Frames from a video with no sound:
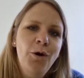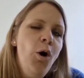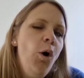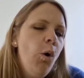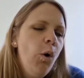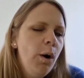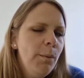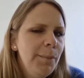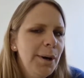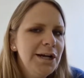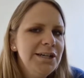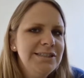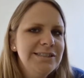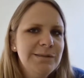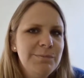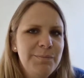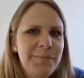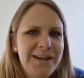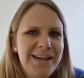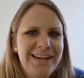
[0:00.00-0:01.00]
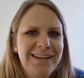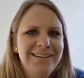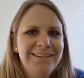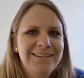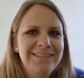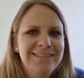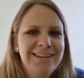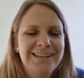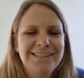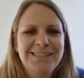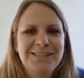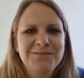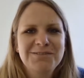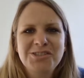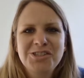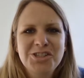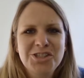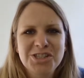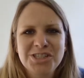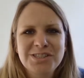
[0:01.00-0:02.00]
Or might it be that she was
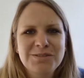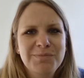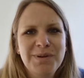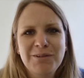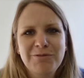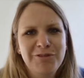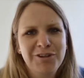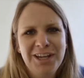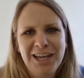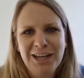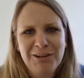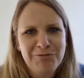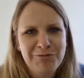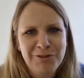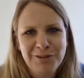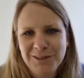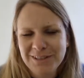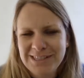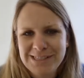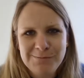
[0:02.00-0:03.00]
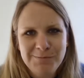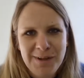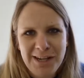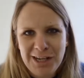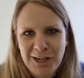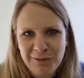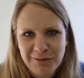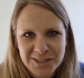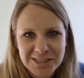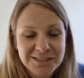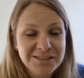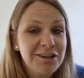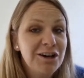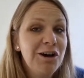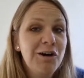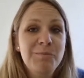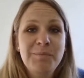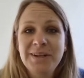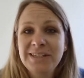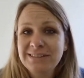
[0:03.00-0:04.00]
just a bit forgetful, as many of us,
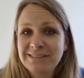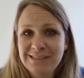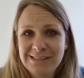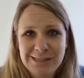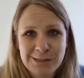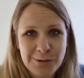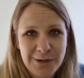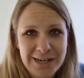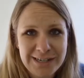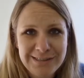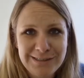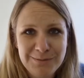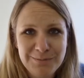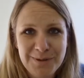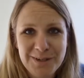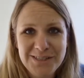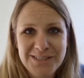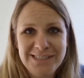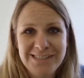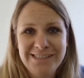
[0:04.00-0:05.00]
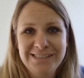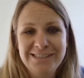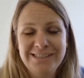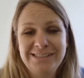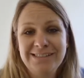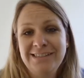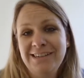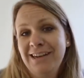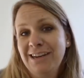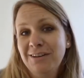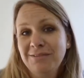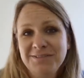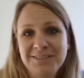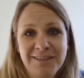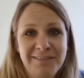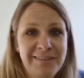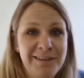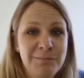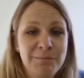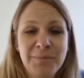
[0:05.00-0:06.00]
got a bit distracted by Jesus and left
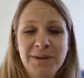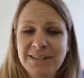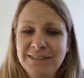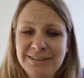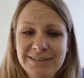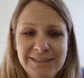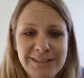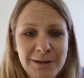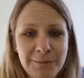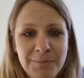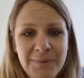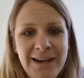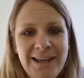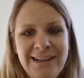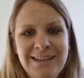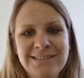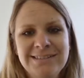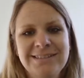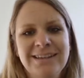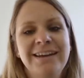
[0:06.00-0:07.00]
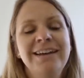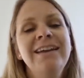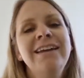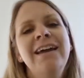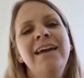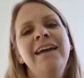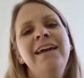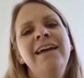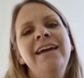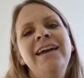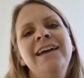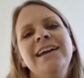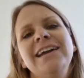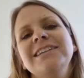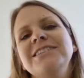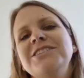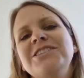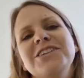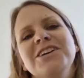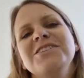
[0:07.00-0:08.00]
it there and picked it up later?
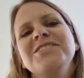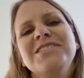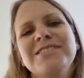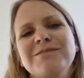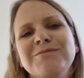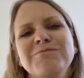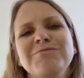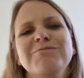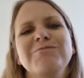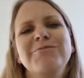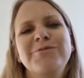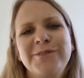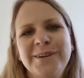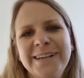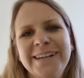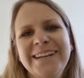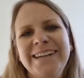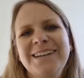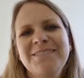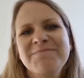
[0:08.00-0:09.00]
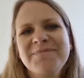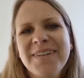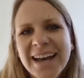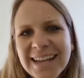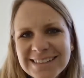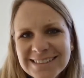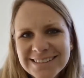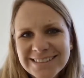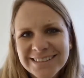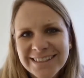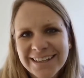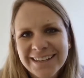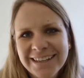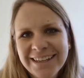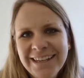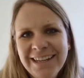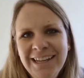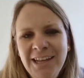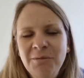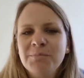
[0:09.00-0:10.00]
It doesn't really matter,
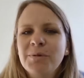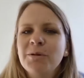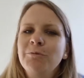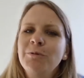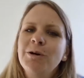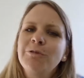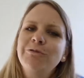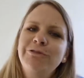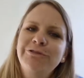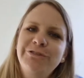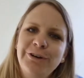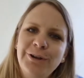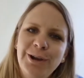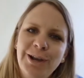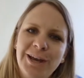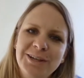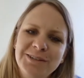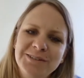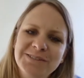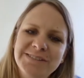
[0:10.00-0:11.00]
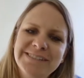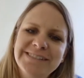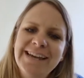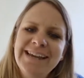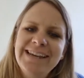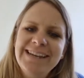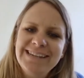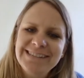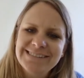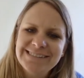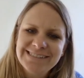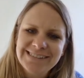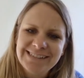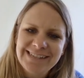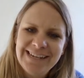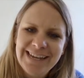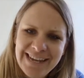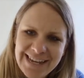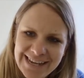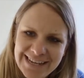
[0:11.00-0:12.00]
but what follows is the
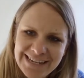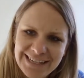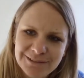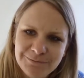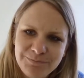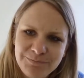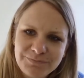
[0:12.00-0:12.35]
key.